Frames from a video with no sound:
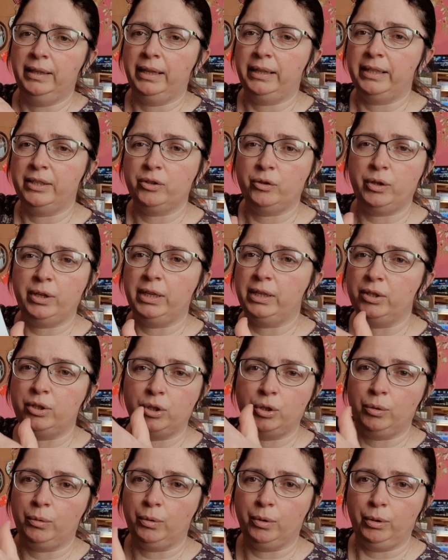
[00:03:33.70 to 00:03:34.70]
and he's only in
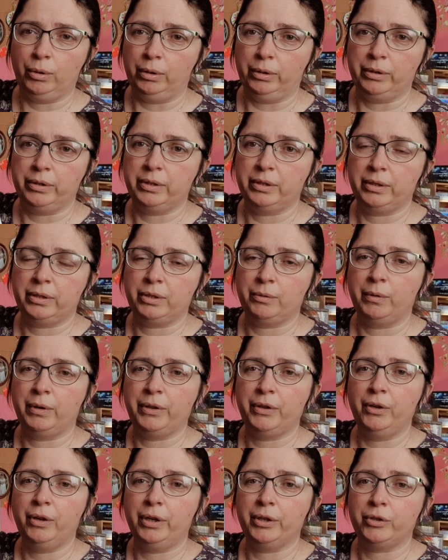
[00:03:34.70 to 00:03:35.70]
2 colours, so I
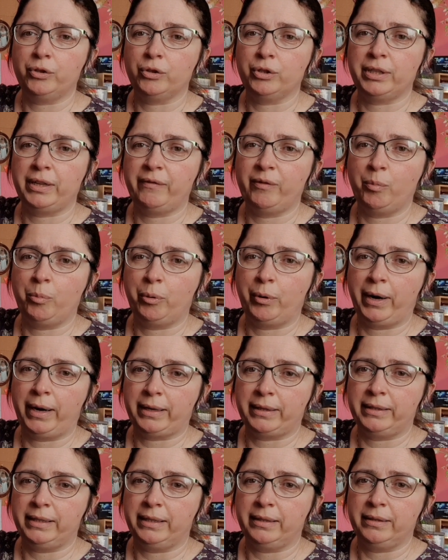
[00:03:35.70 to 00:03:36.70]
thought I'd just have a
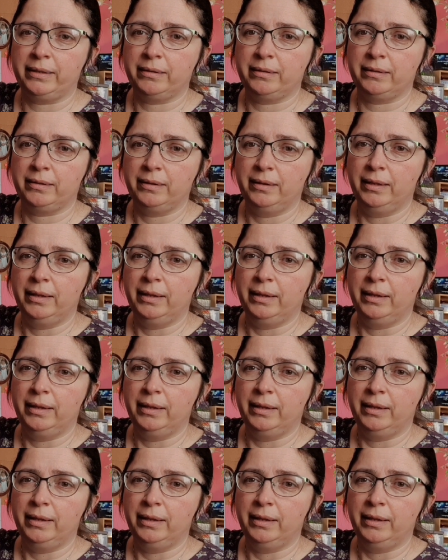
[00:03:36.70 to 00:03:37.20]
practice